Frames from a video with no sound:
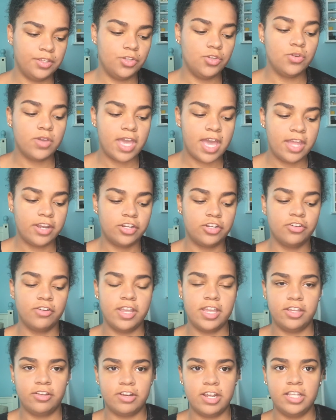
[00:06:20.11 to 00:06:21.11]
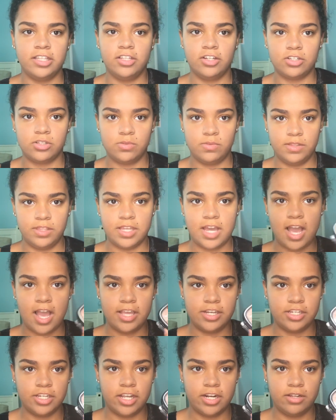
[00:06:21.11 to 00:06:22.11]
you can create great looks with
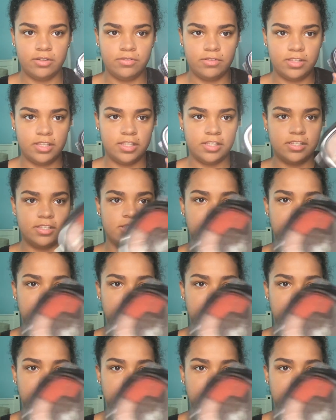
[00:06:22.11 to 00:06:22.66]
eyeshadows. This